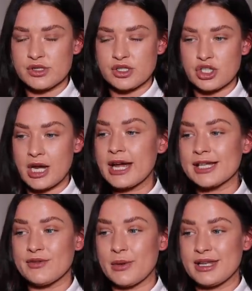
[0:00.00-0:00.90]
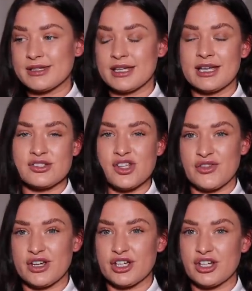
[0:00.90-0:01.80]
She hardly ever wears it. It's not
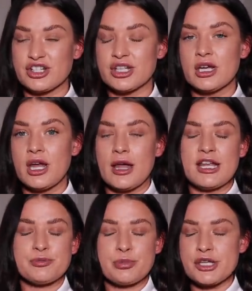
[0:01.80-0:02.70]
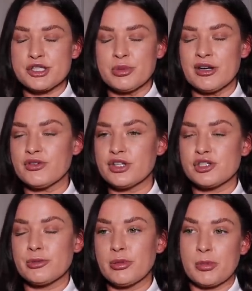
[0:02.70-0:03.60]
very good. It's personal preference.
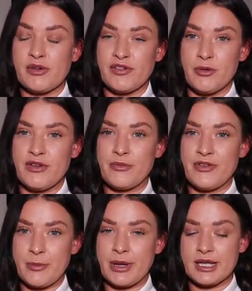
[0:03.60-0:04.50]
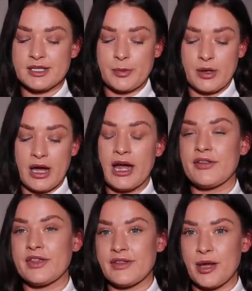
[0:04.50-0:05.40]
Some people prefer Fitbits, but I
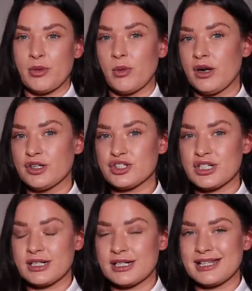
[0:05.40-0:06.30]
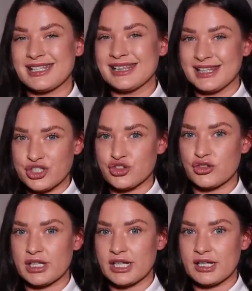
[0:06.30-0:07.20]
think the Apple Watch
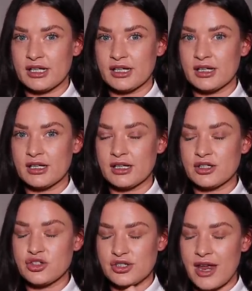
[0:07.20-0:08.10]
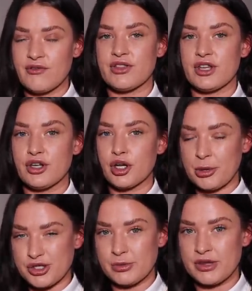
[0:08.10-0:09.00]
literally does everything you could
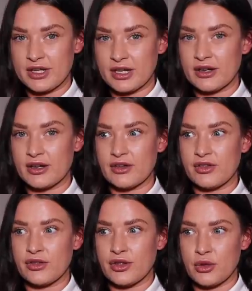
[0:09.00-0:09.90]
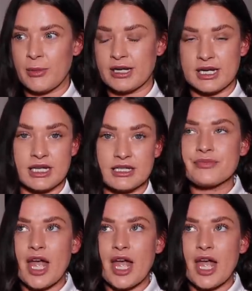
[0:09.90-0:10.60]
possibly think that you might need.